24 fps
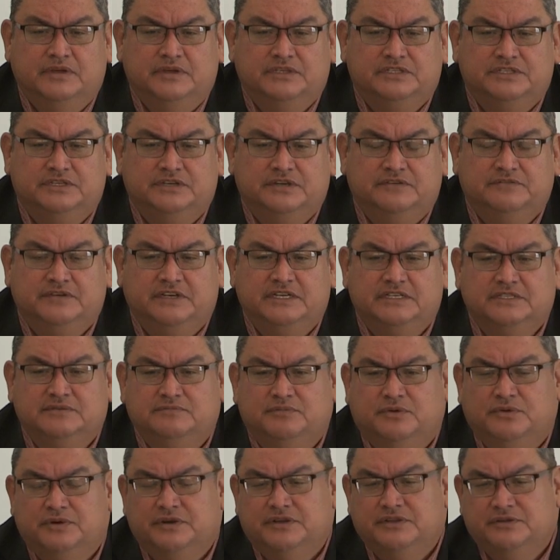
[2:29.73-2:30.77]
served as a
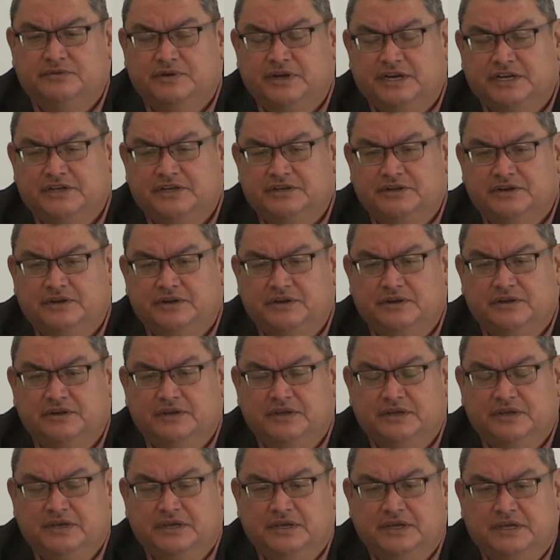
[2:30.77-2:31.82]
board director
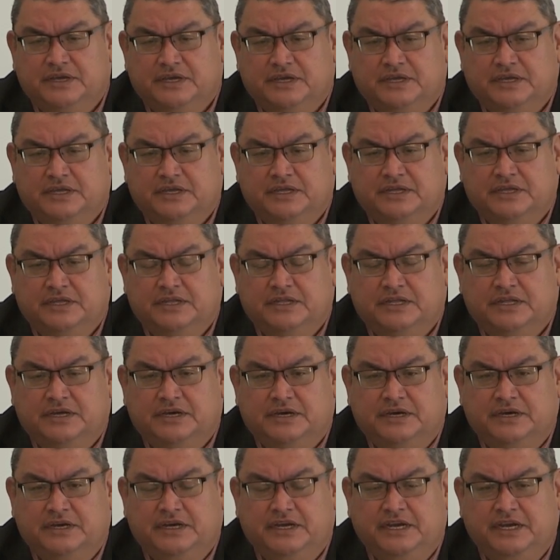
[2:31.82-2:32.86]

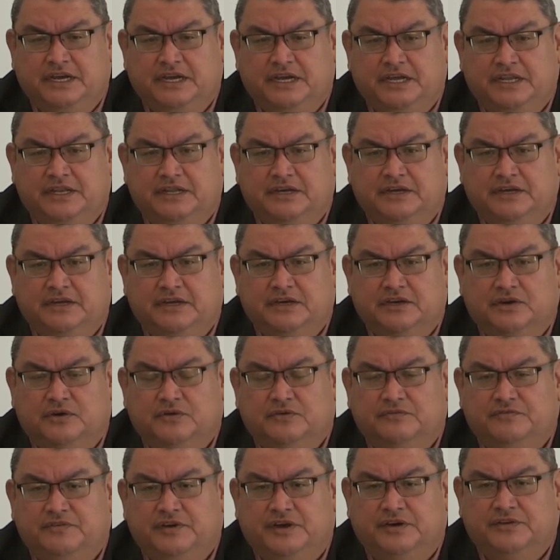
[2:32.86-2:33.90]
and
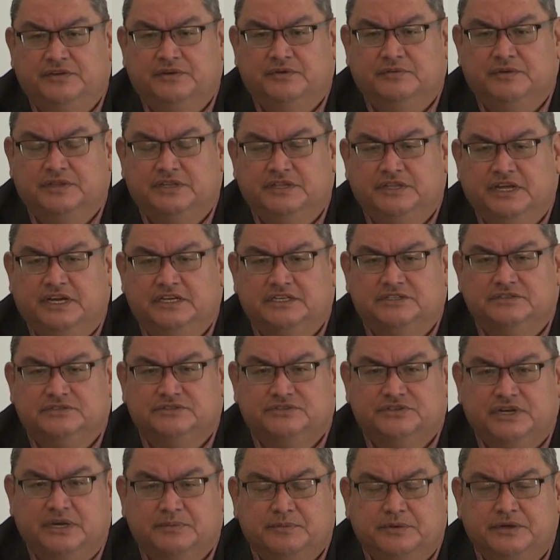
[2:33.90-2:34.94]
co-founder with the National
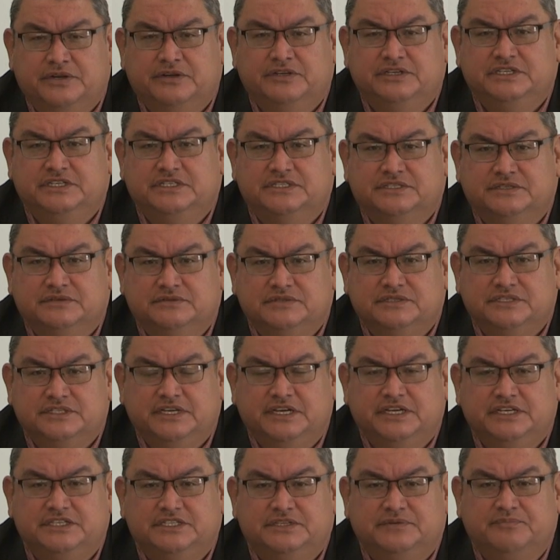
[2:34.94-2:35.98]
Tribal Energy
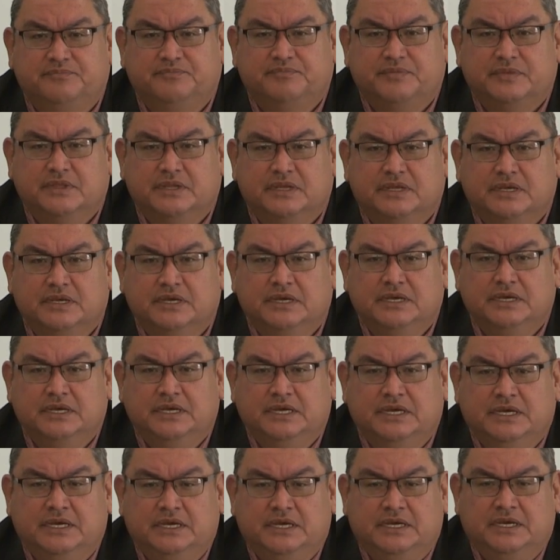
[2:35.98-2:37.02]
Association.
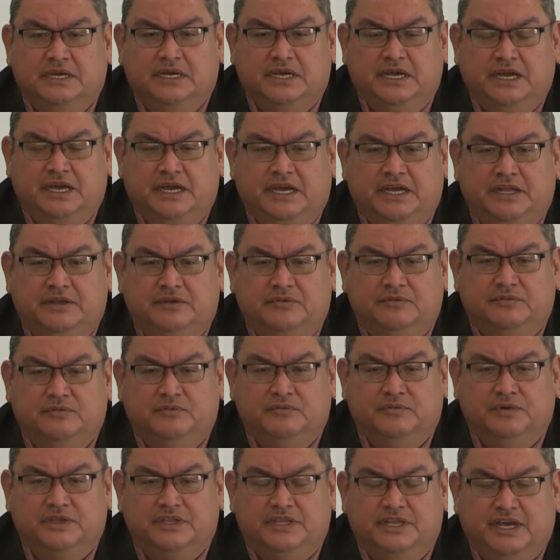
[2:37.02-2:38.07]
And
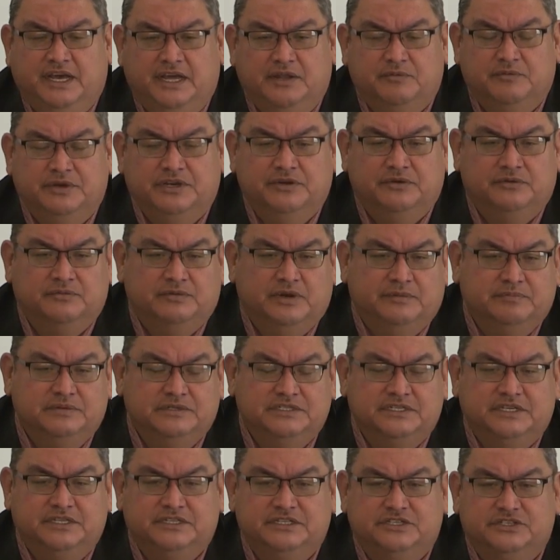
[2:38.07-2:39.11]
with that, we don't
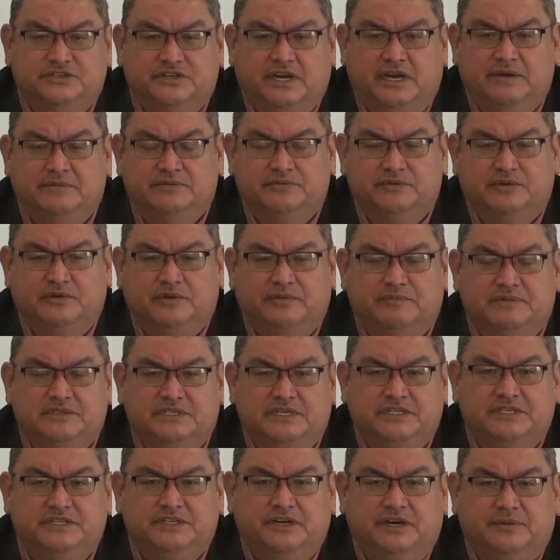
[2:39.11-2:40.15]
represent the tribes, we
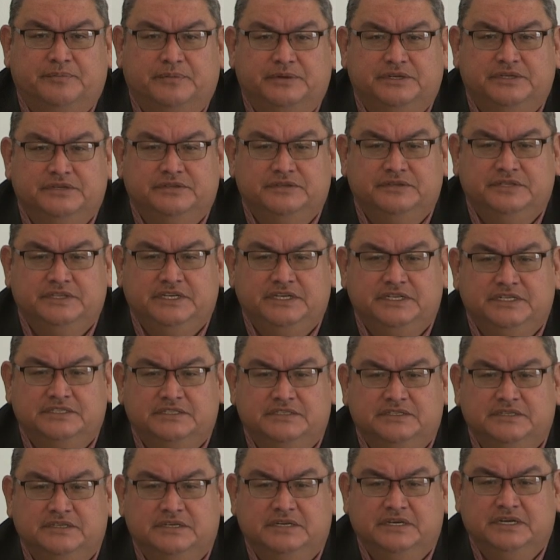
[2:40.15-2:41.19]
represent the opportunities,